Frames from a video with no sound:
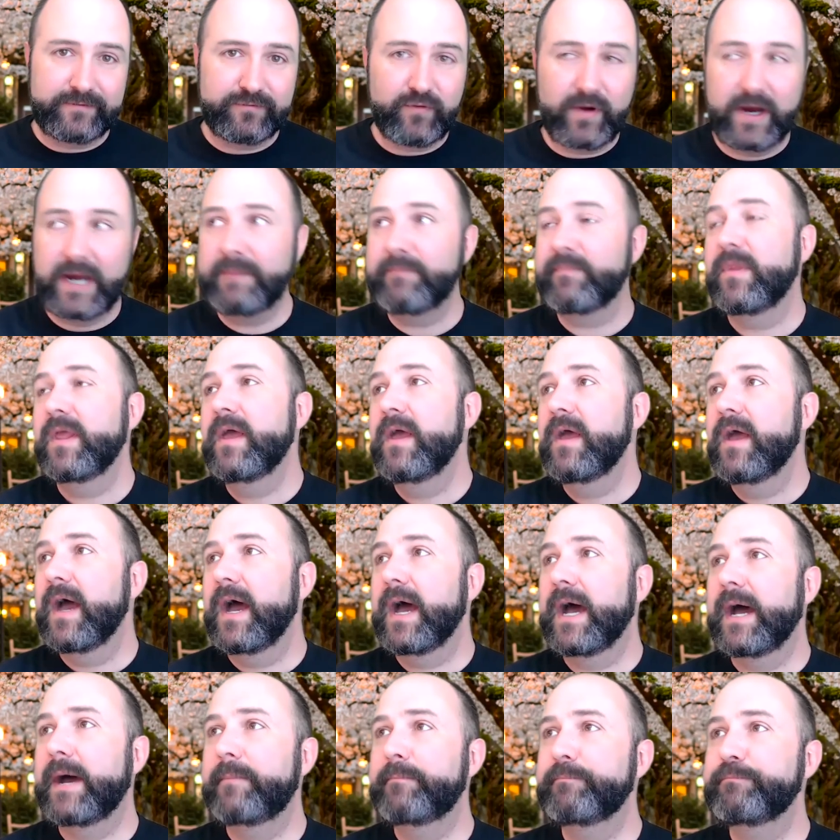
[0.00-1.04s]
right?
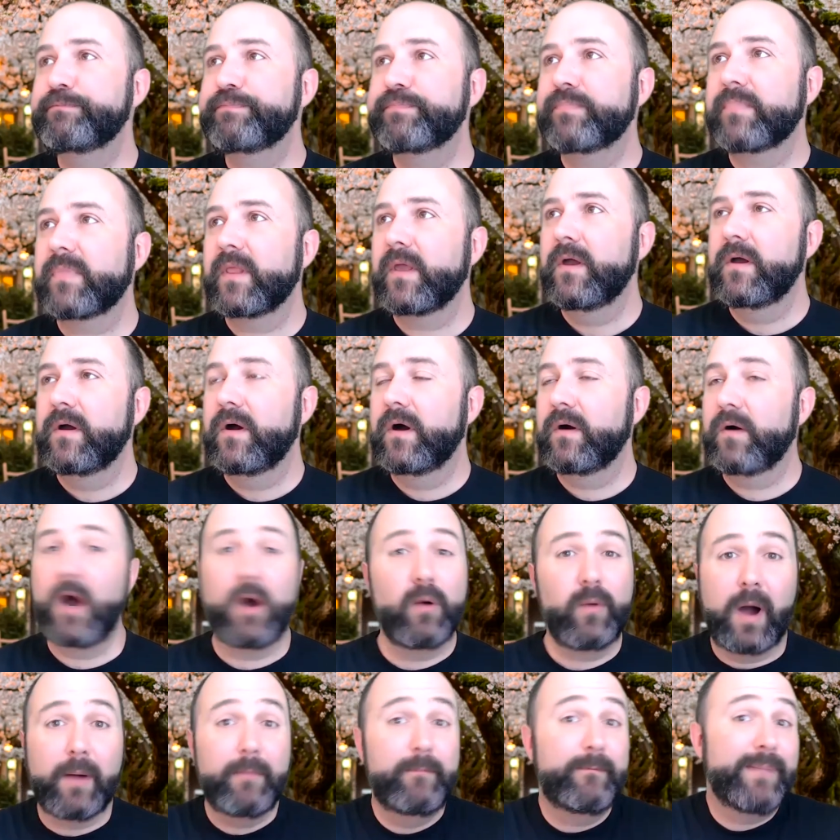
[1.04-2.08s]
Um,
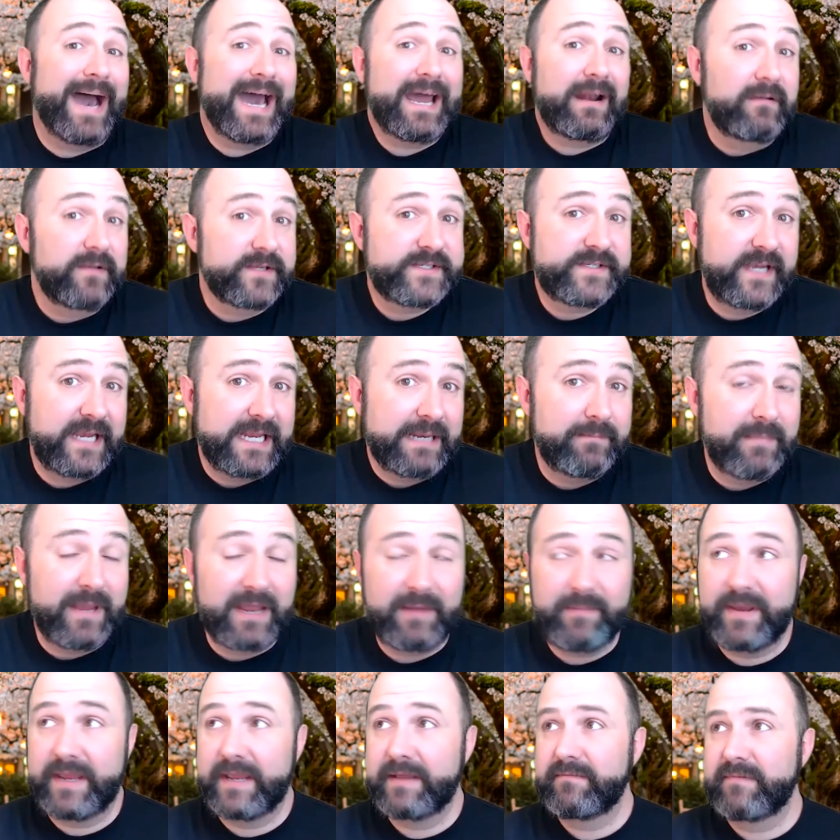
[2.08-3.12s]
a battle scene,
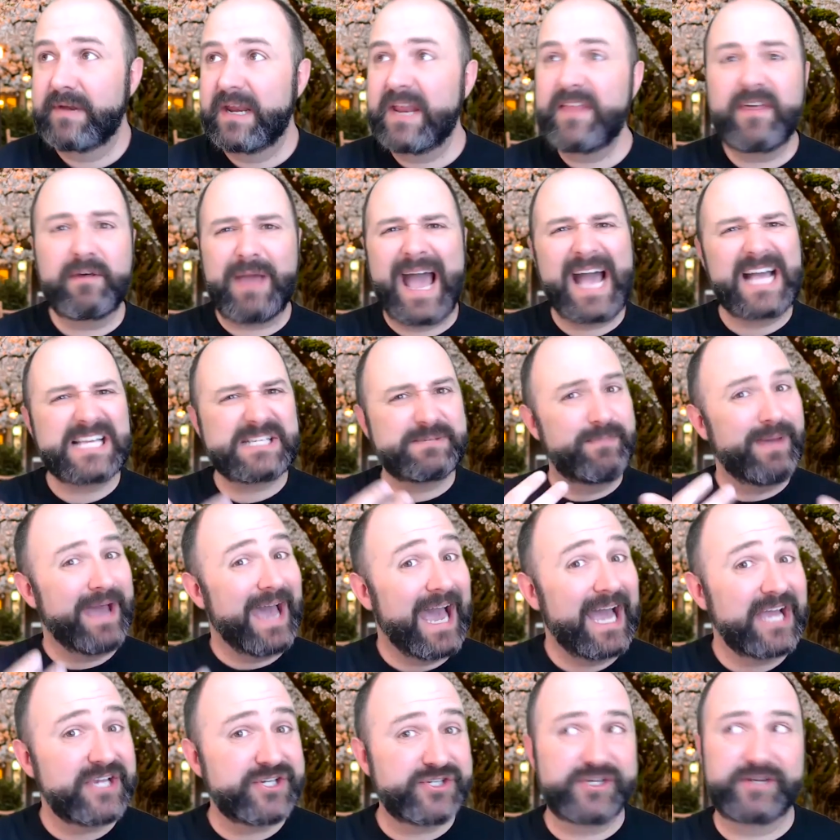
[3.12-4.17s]
maybe. Anything that has
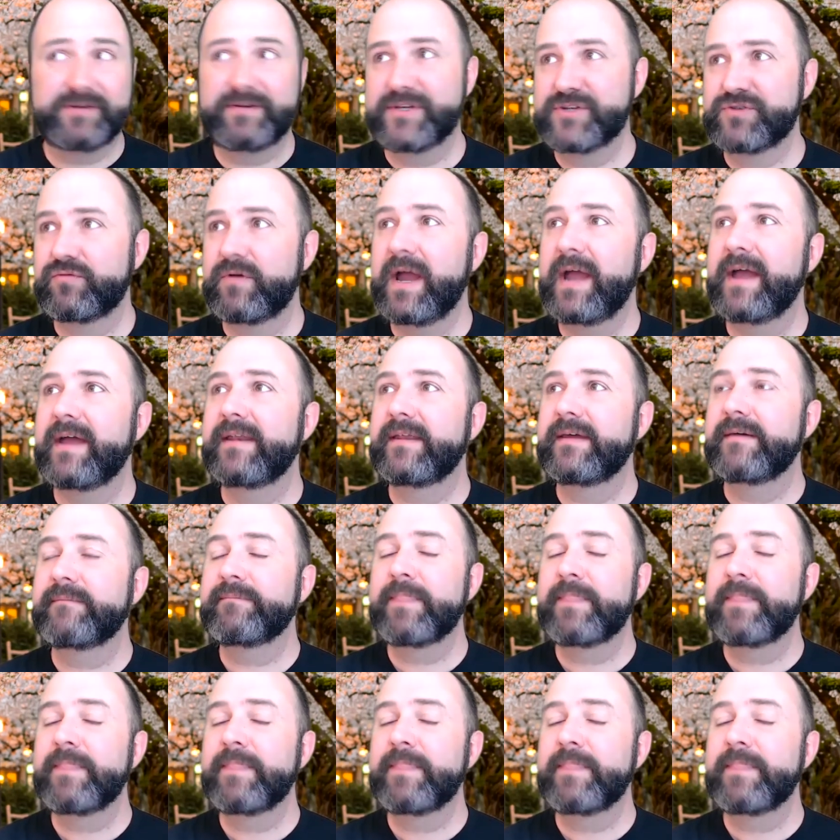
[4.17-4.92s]
passion is red.